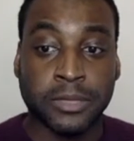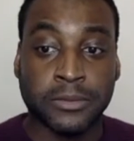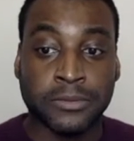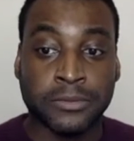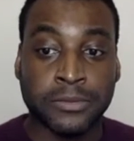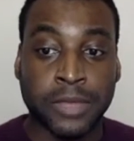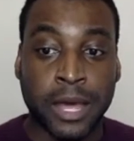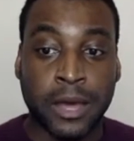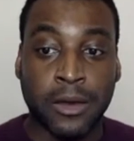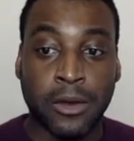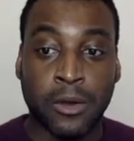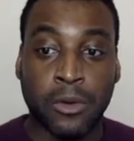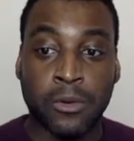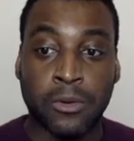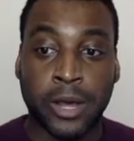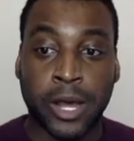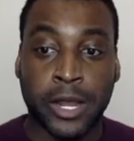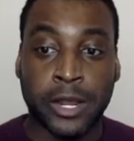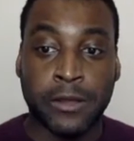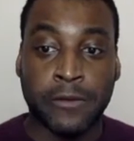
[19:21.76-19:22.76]

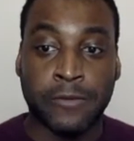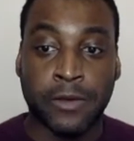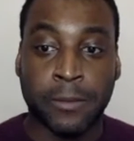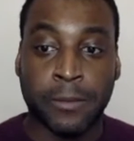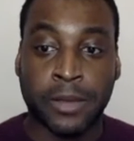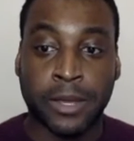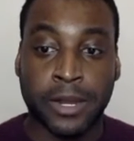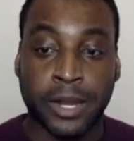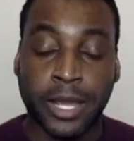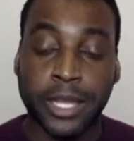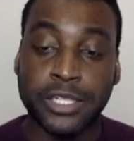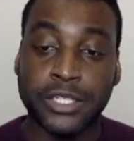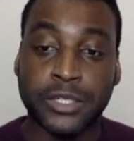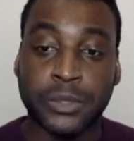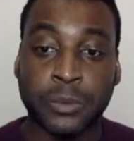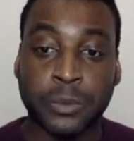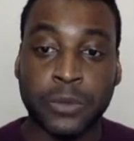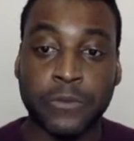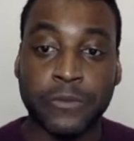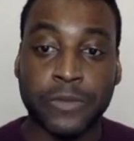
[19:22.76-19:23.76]
kind of
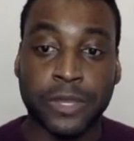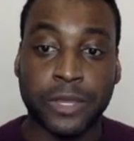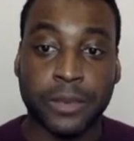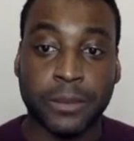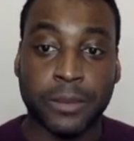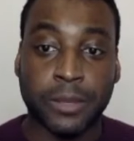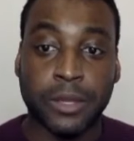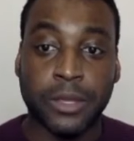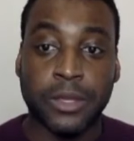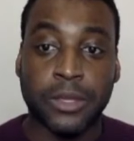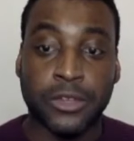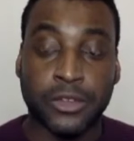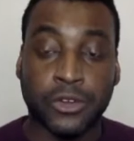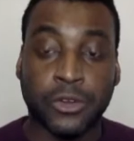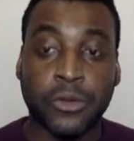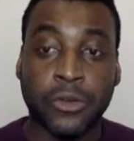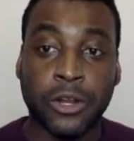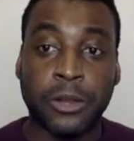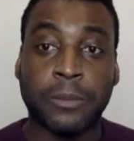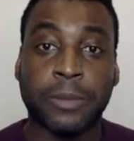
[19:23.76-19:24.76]
connection with them, you're
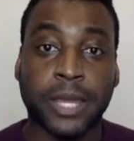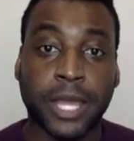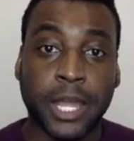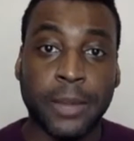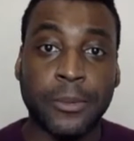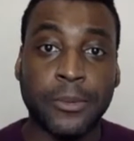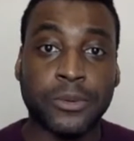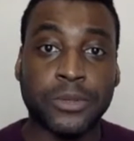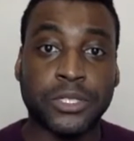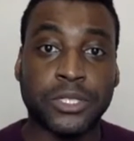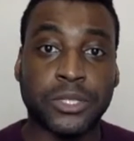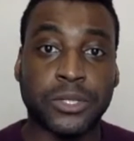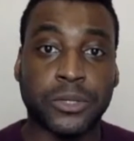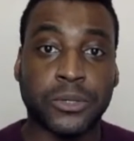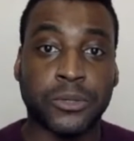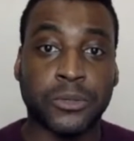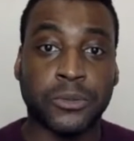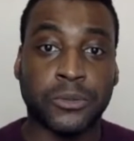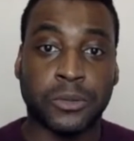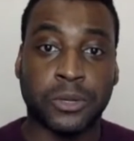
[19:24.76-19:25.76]
going to be able
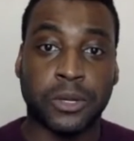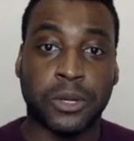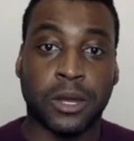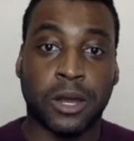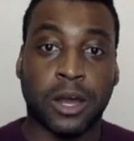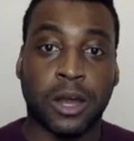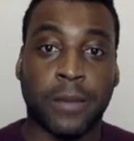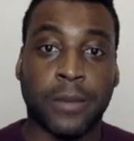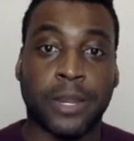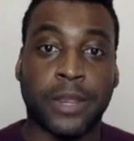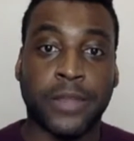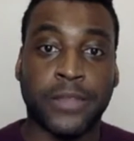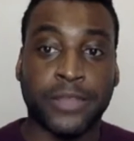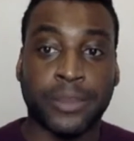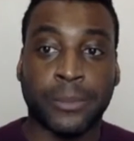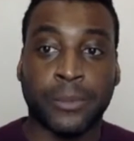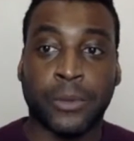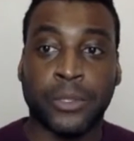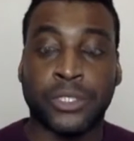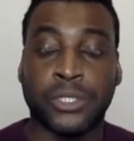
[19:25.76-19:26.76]
to get
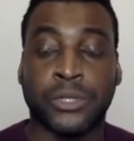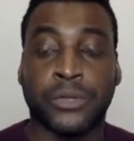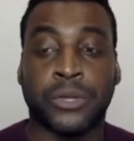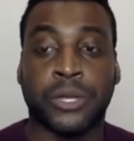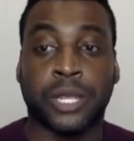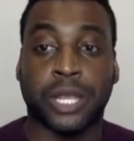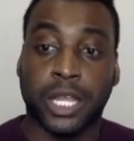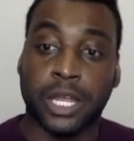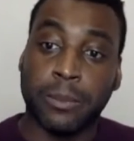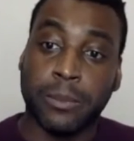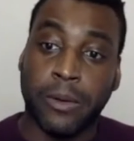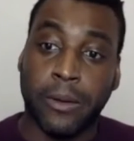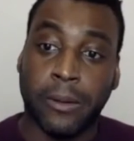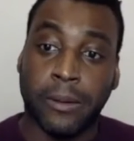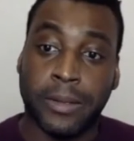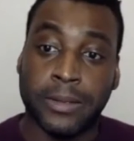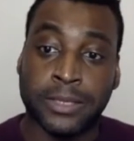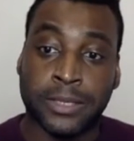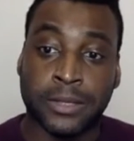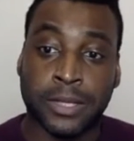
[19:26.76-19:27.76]
them onto your email
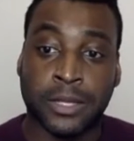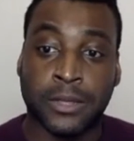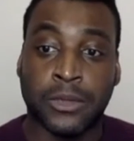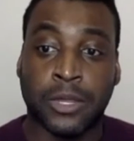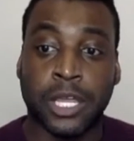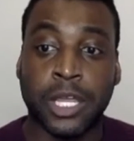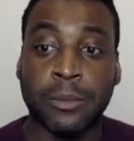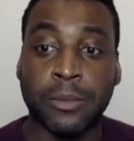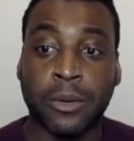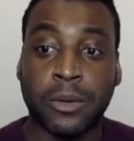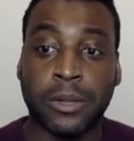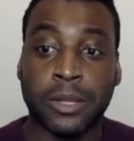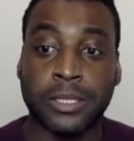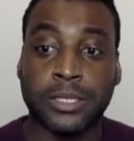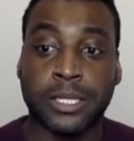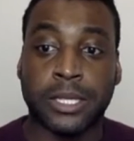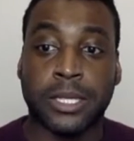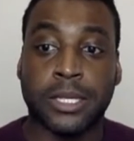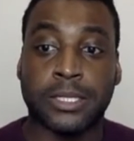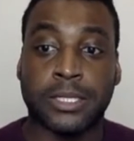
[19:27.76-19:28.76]
list. And then your email list
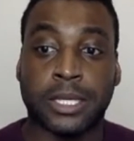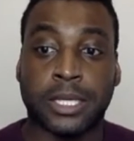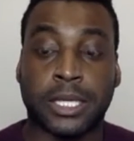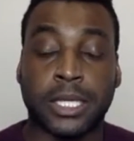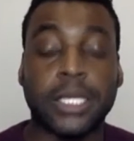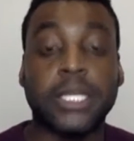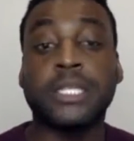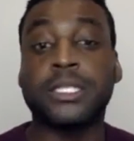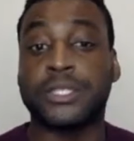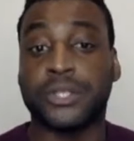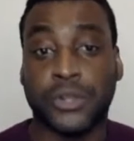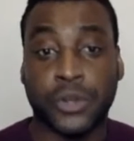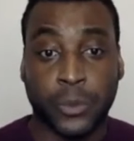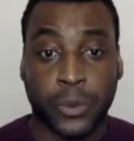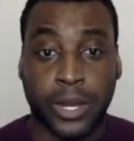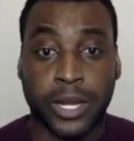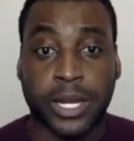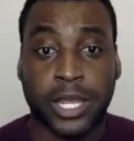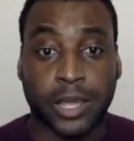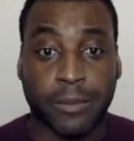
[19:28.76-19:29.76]
is an easier
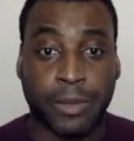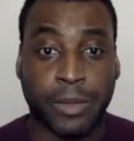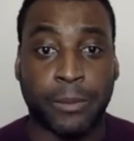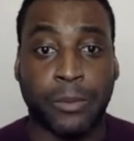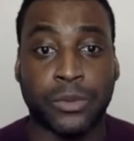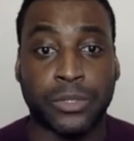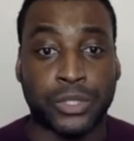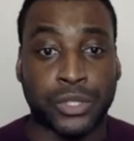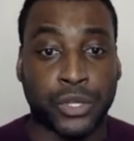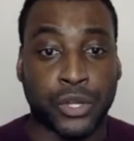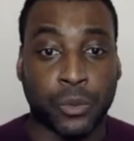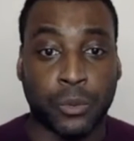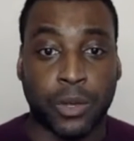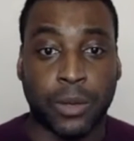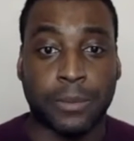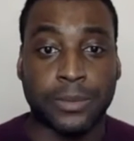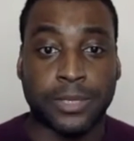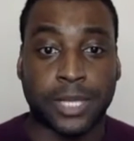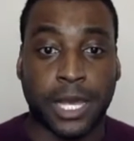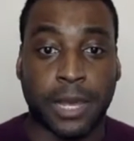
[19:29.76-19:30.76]
way to get people to your
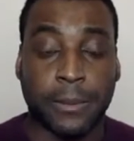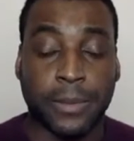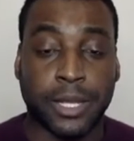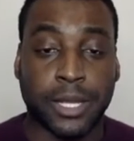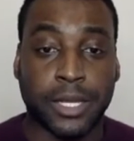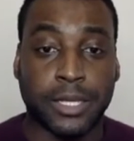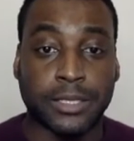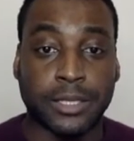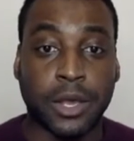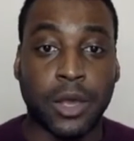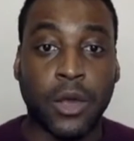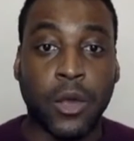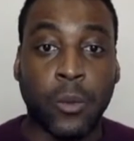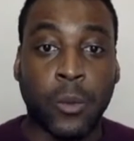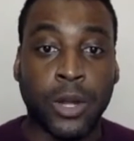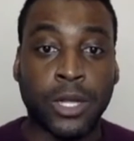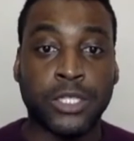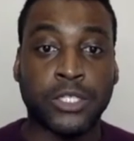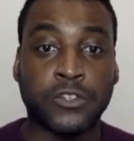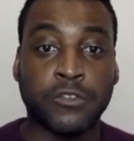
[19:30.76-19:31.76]
website, because
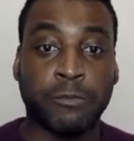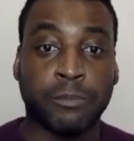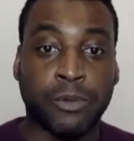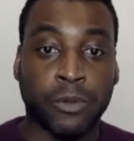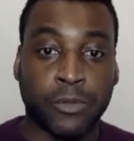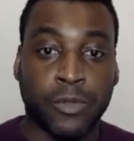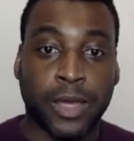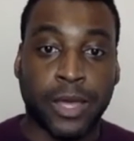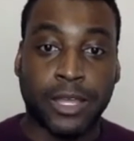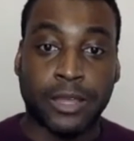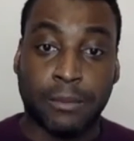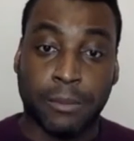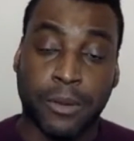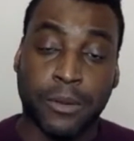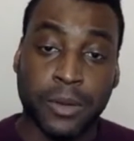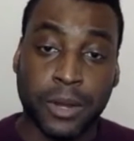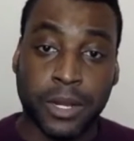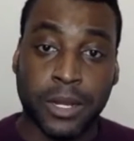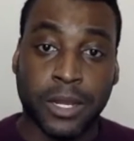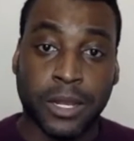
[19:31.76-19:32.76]
once you've built that
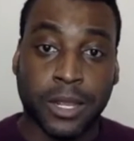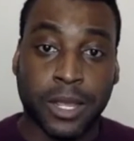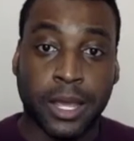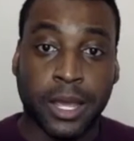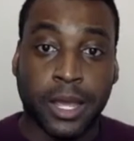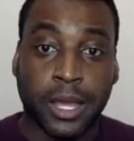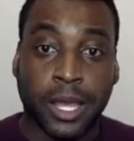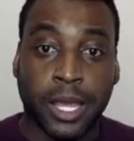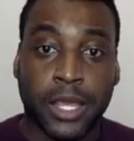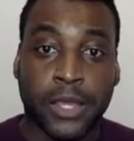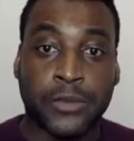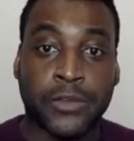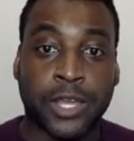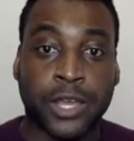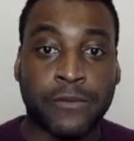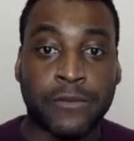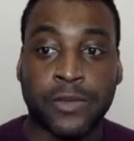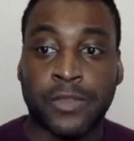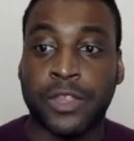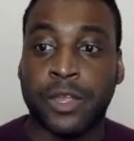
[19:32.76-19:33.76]
community and you've
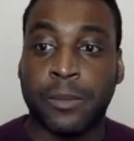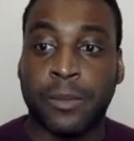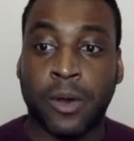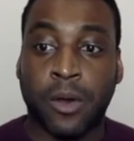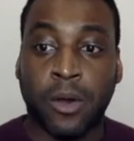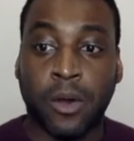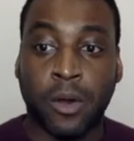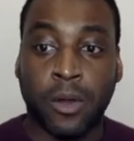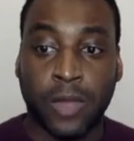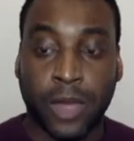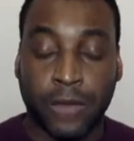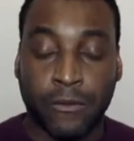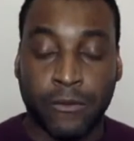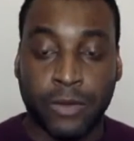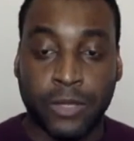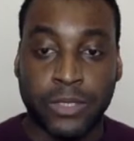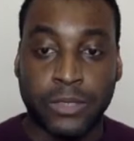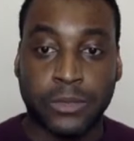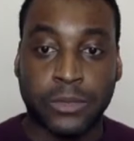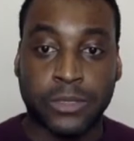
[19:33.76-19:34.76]
given them all that
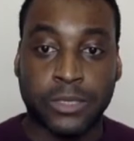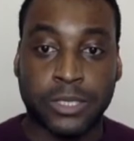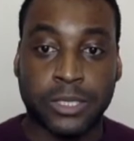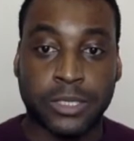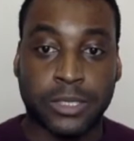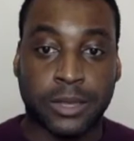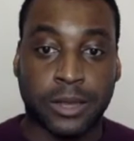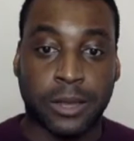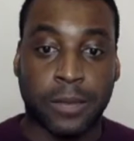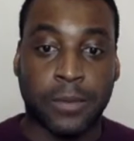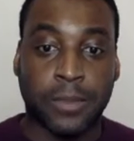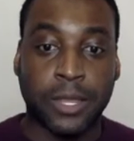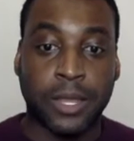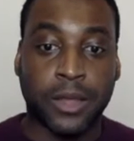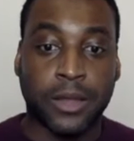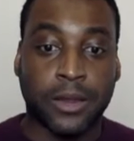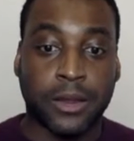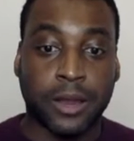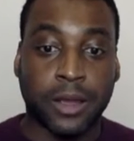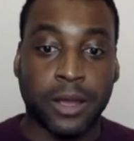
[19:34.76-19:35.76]
resources
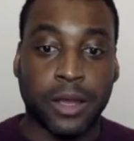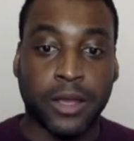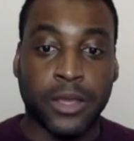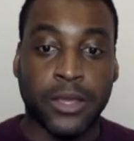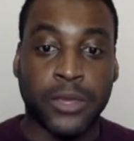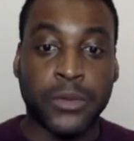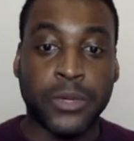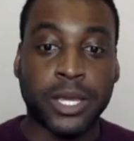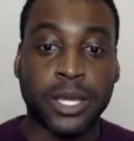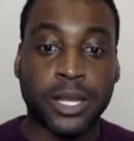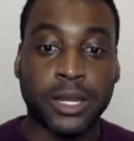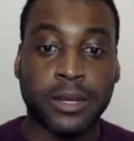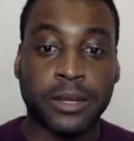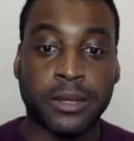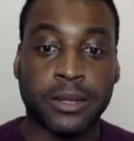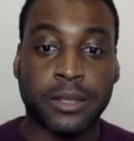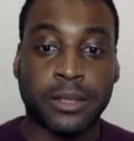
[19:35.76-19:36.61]
there, you can